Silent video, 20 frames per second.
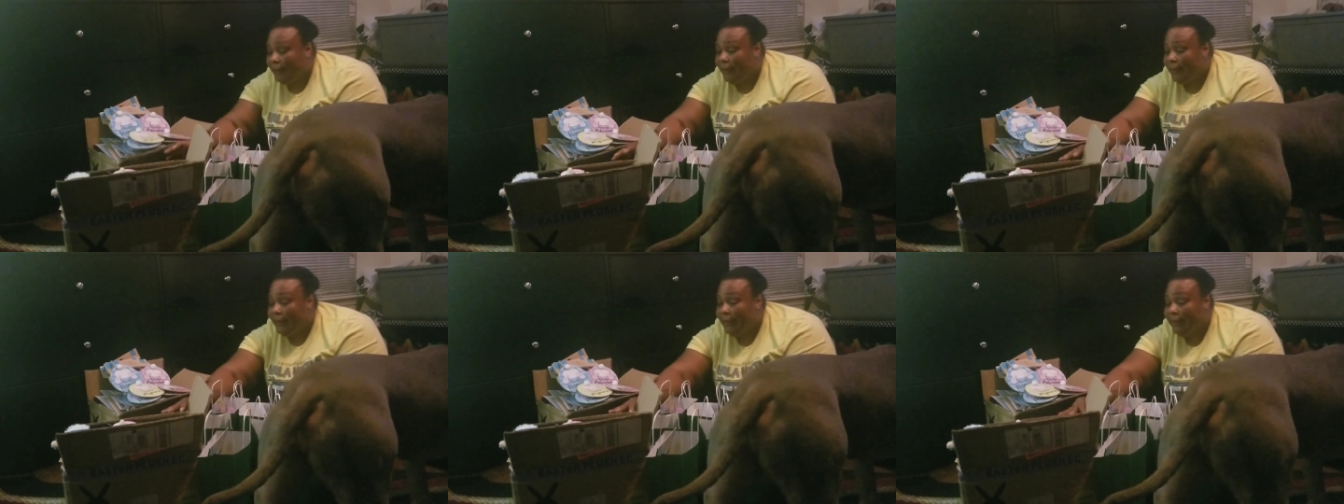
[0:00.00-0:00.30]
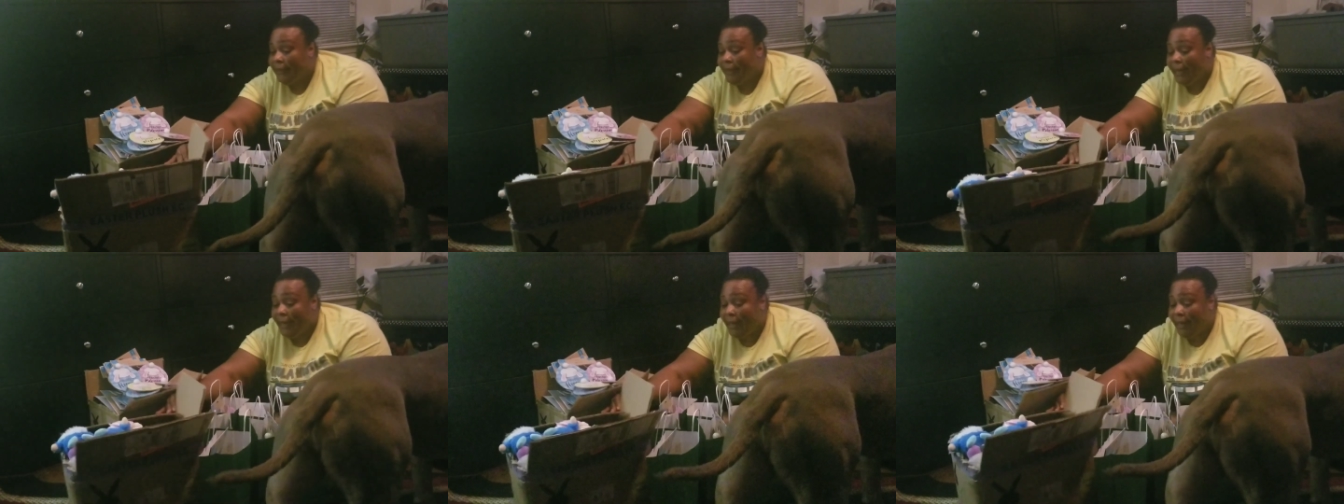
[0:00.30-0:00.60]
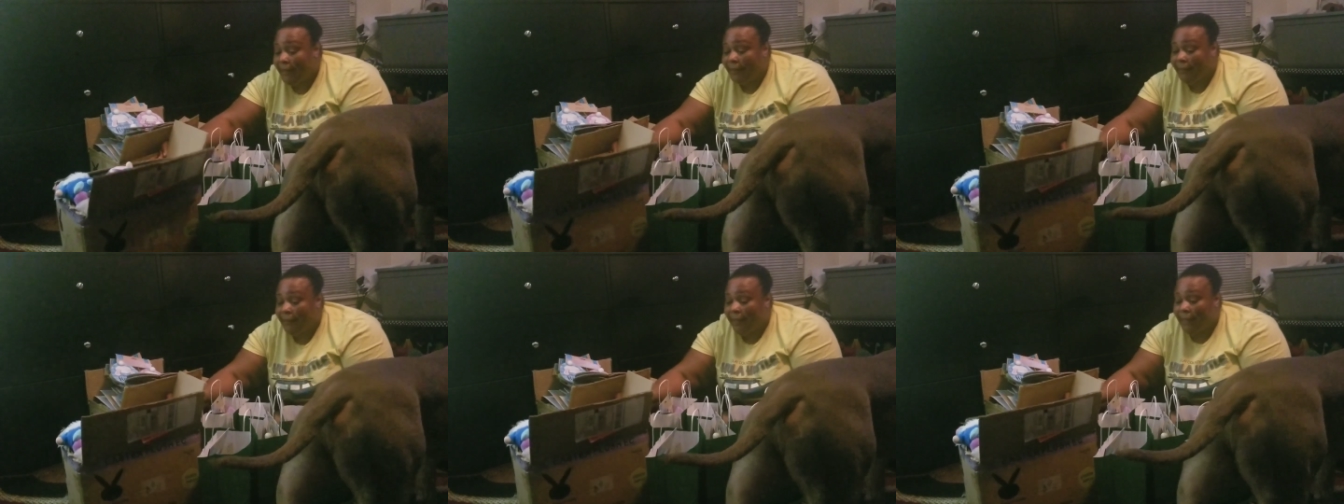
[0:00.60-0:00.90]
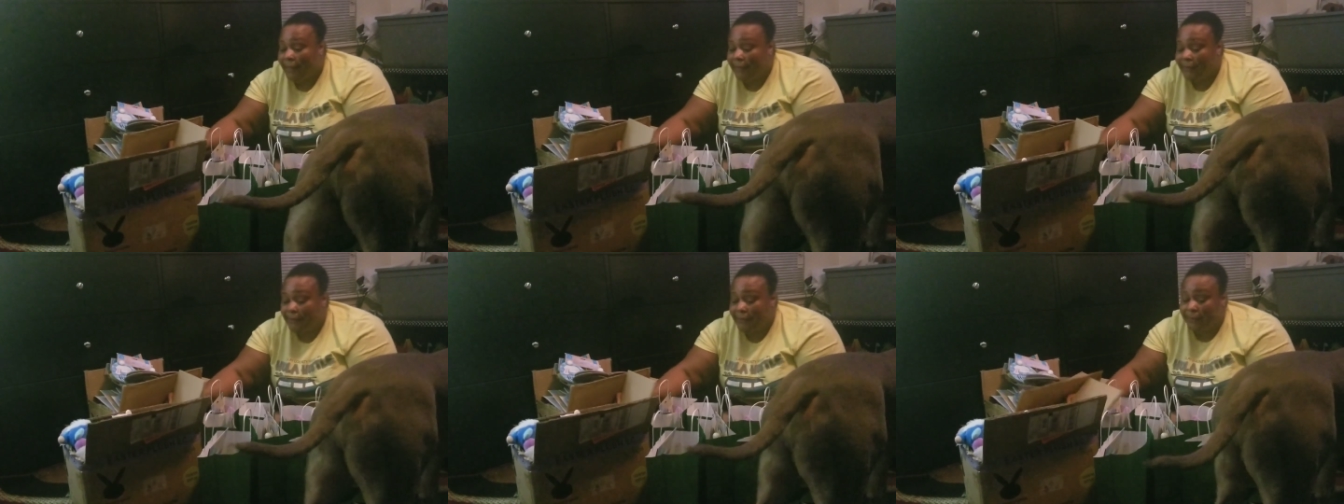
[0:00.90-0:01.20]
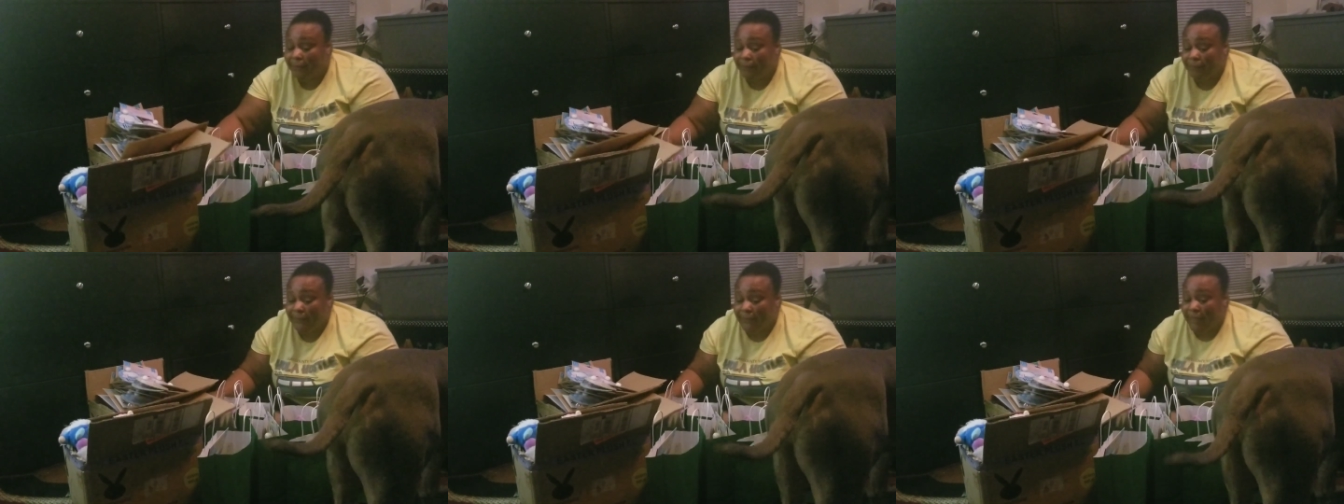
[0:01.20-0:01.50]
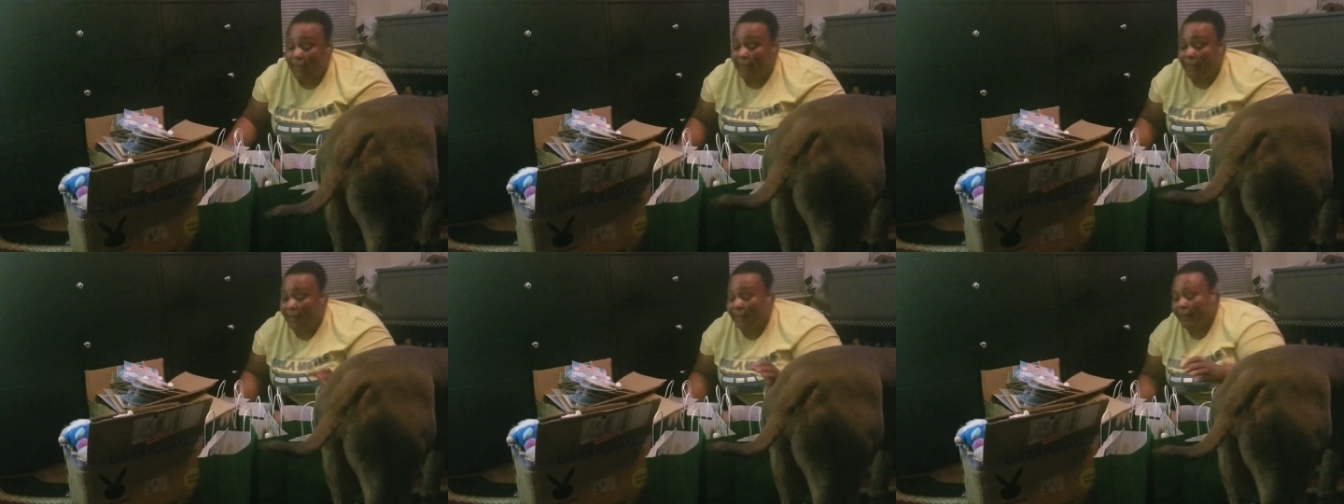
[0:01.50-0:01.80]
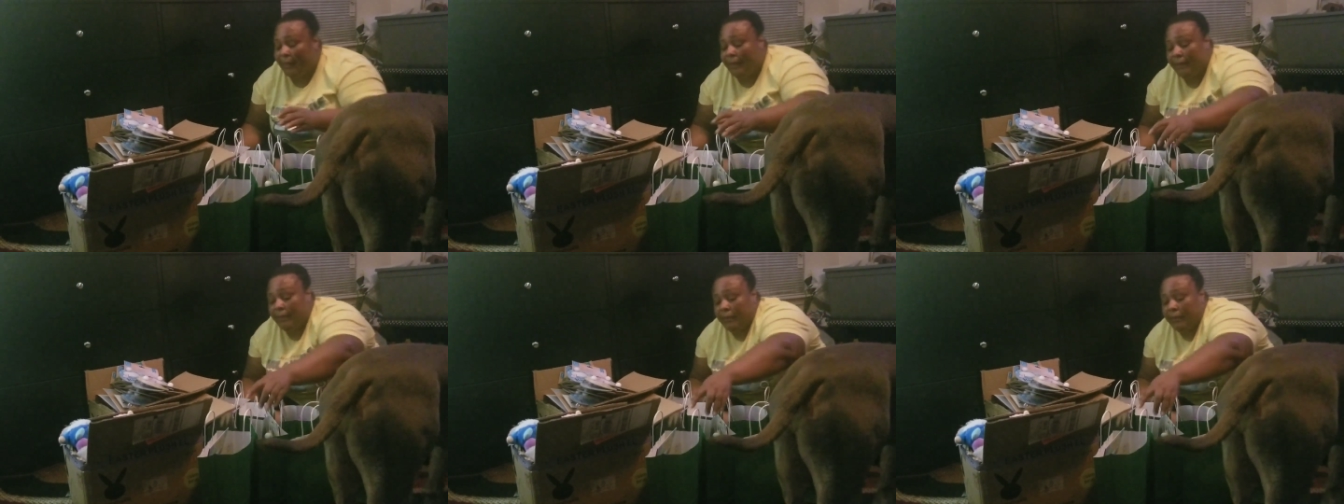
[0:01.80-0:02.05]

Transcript: he act like sometimes